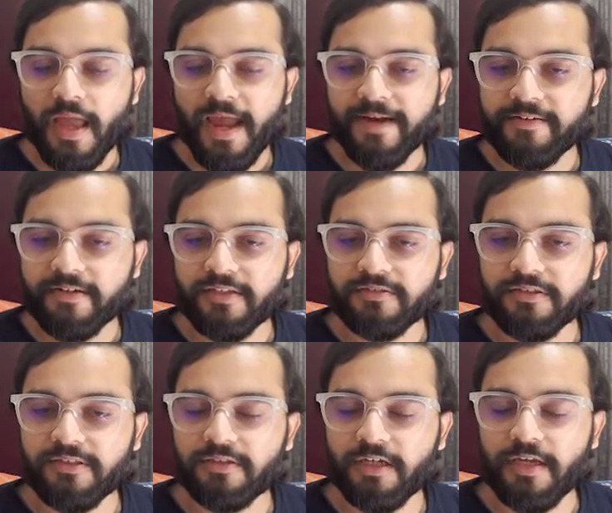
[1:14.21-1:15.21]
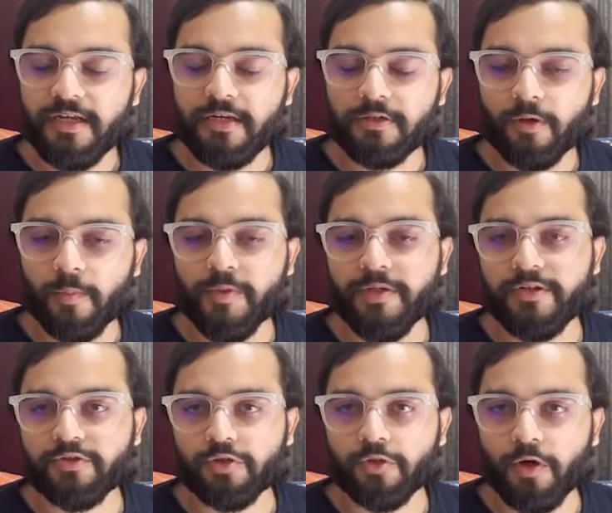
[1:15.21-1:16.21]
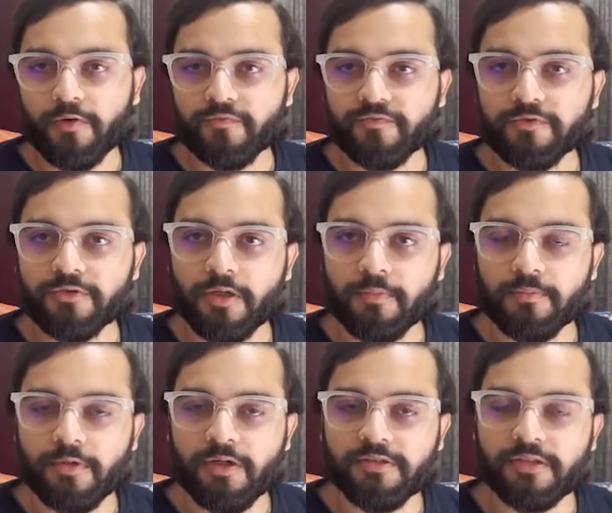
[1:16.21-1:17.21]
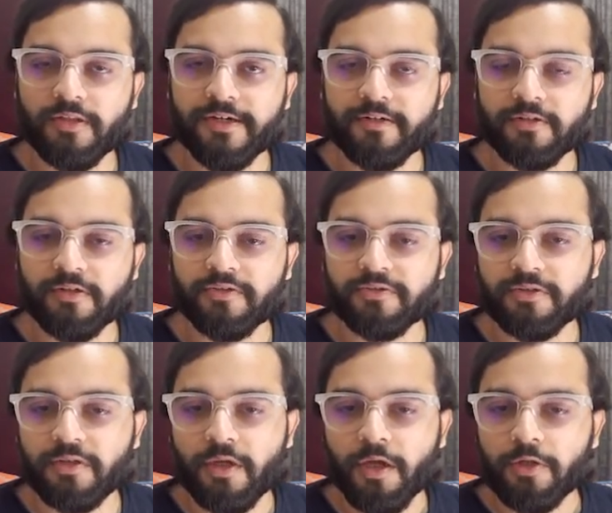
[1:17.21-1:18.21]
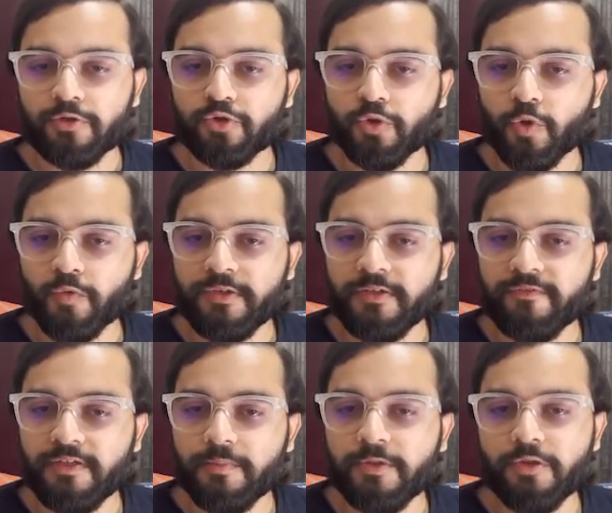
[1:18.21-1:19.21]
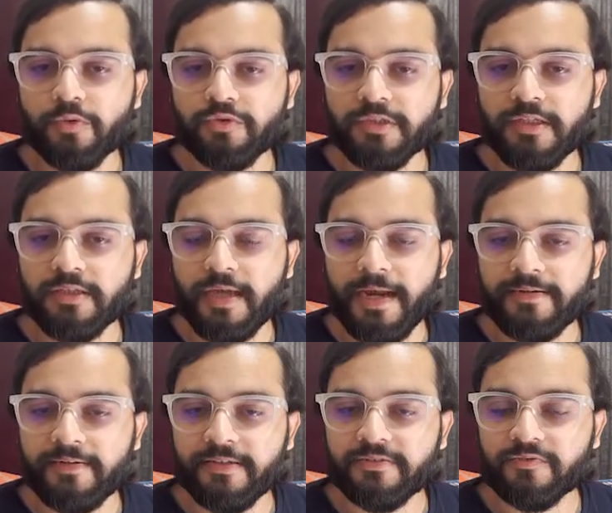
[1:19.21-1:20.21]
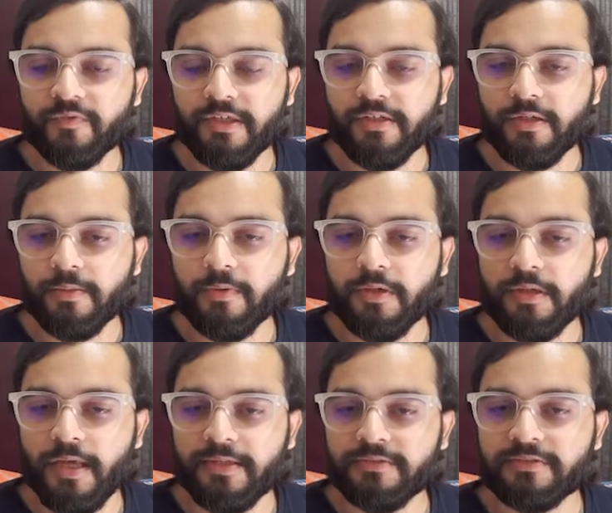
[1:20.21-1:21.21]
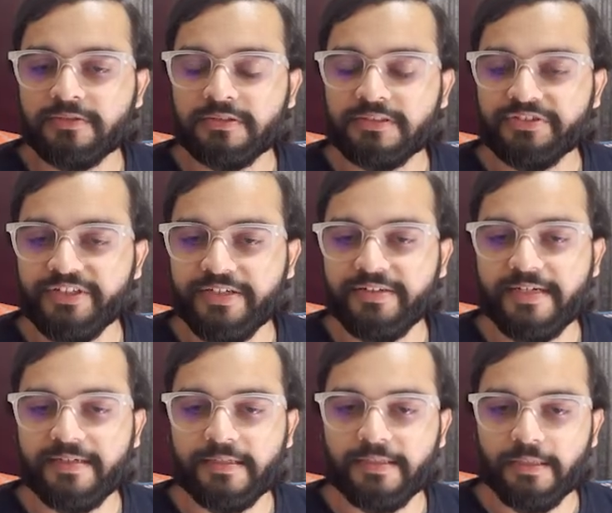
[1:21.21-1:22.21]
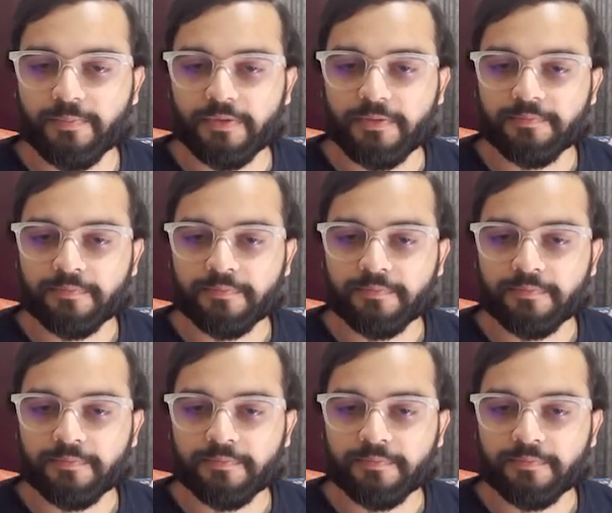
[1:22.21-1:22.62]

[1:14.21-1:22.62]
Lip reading: Address is again a combination of numbers, letters. So we will be using address variable as string data type.